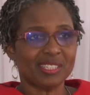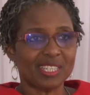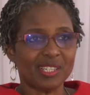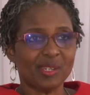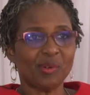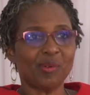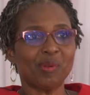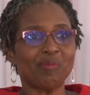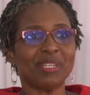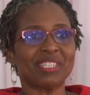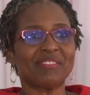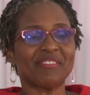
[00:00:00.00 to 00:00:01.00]
did the whole
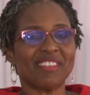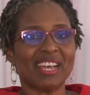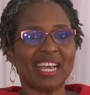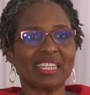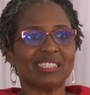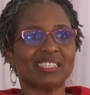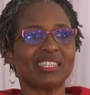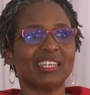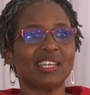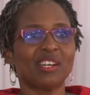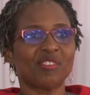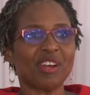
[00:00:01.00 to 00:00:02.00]
bit of that,
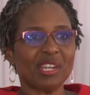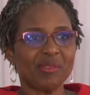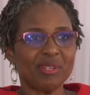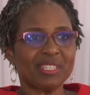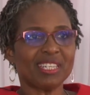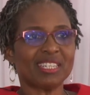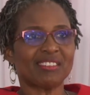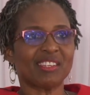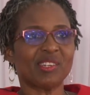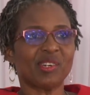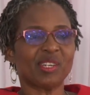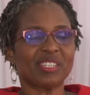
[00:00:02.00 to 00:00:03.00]
graduated as a
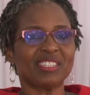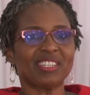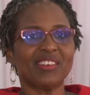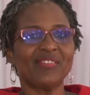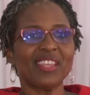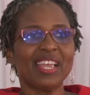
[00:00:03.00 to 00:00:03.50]
doctor.